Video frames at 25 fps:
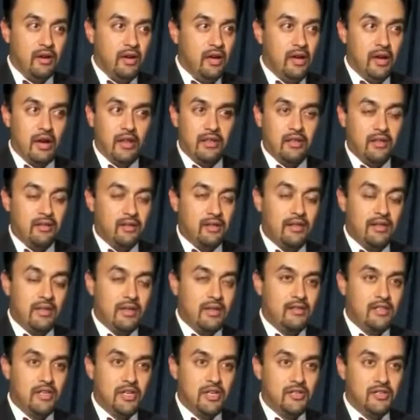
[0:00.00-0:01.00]
And I think that
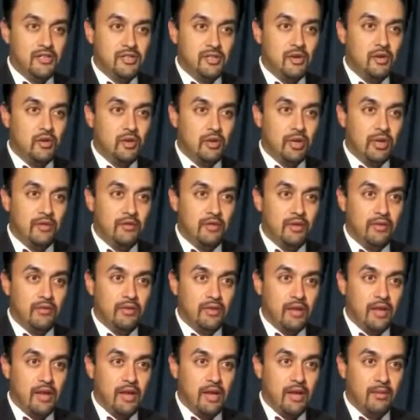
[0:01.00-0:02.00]
that changes the whole level of
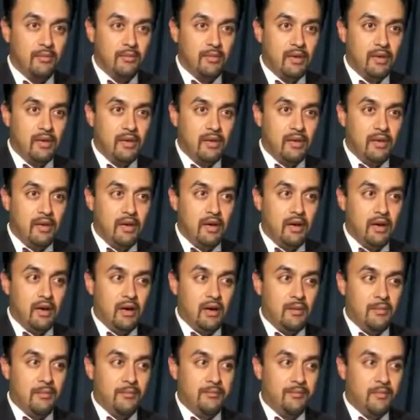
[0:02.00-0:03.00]
the game.
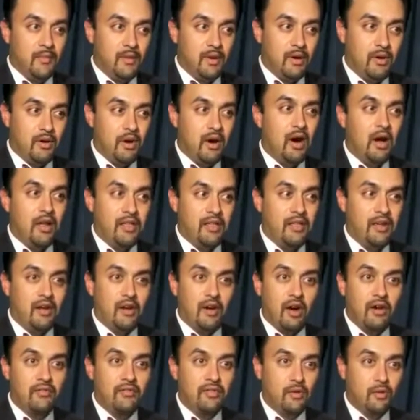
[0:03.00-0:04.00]
I think
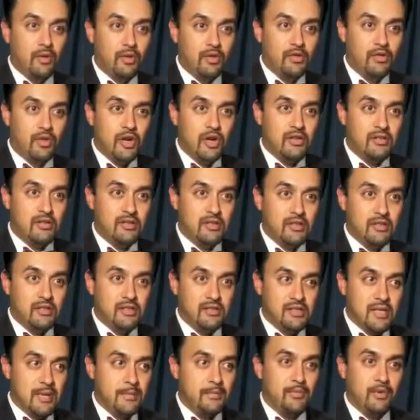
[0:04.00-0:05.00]
often we're taught to
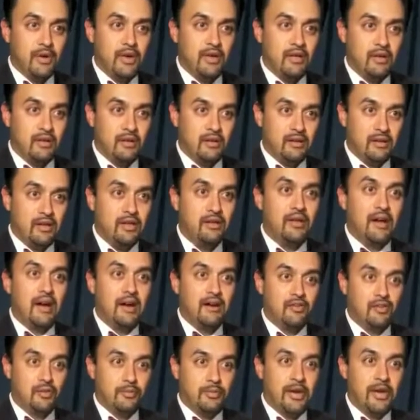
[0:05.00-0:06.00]
separate the
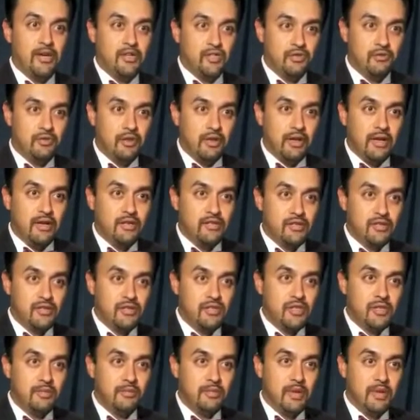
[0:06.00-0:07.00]
doctor-patient
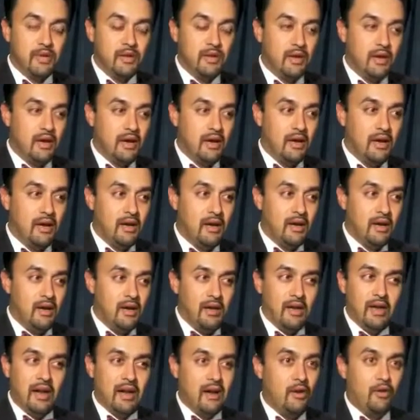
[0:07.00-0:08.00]
relationship, and I
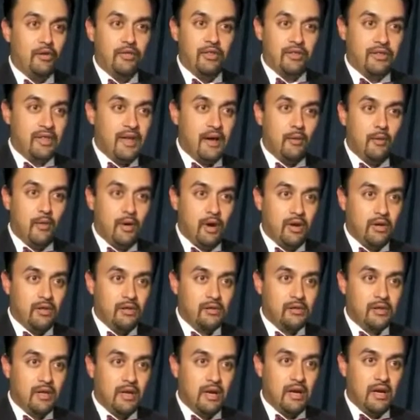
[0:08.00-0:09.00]
don't think that
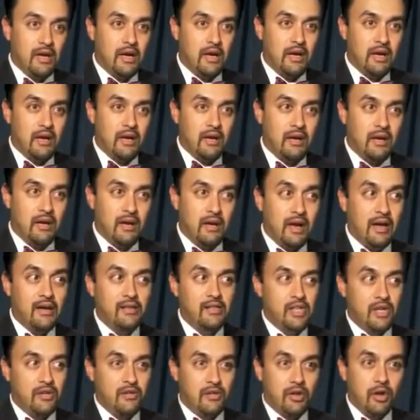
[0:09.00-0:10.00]
works. I
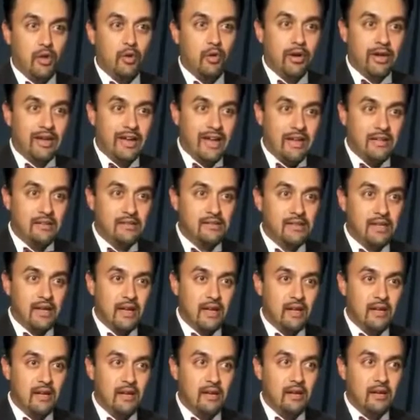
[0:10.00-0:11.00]
generally go against
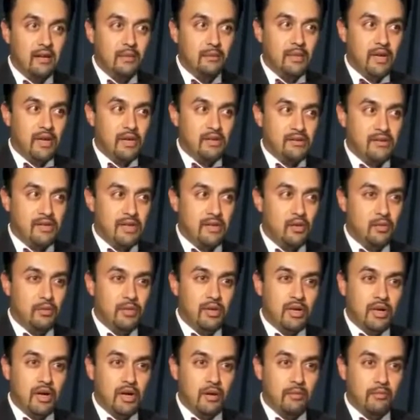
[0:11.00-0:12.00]
that, because then you
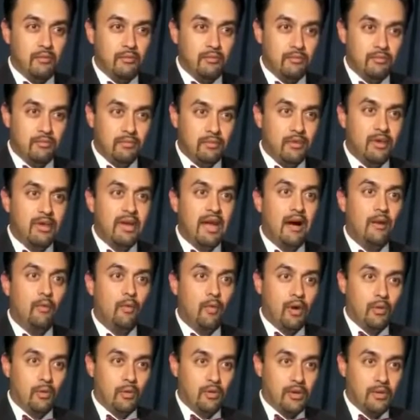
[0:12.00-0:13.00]
become not
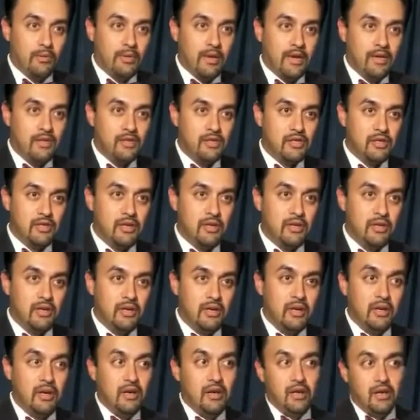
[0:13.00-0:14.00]
one with the patient.
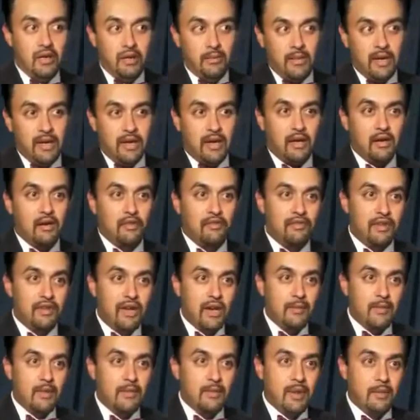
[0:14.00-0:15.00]
You make it your
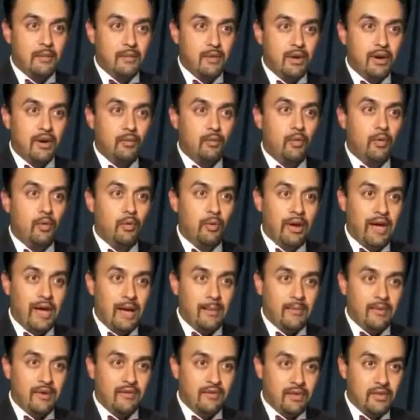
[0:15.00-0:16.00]
family member, and what would
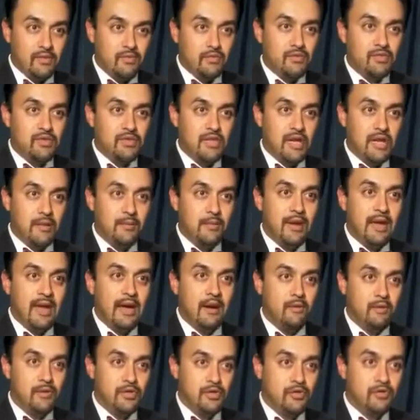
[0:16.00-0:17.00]
happen if this was them, and
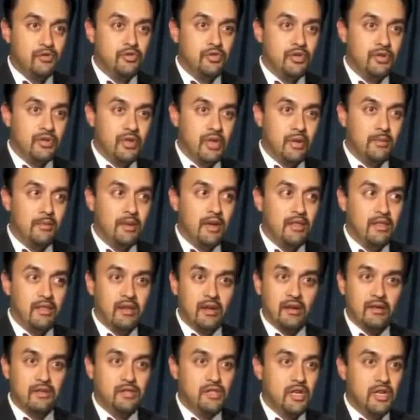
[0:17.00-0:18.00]
how would you treat them? I
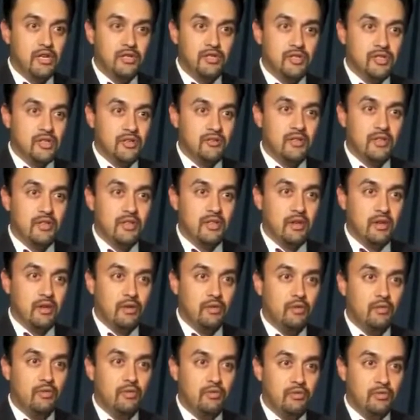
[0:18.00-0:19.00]
think it changes everything
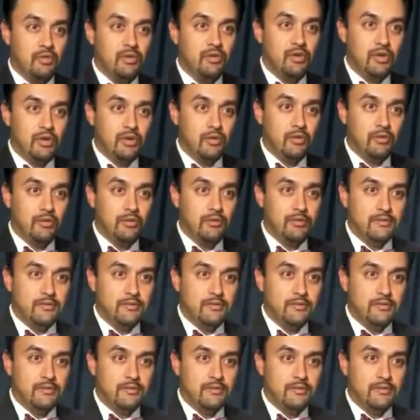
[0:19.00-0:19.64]
you do.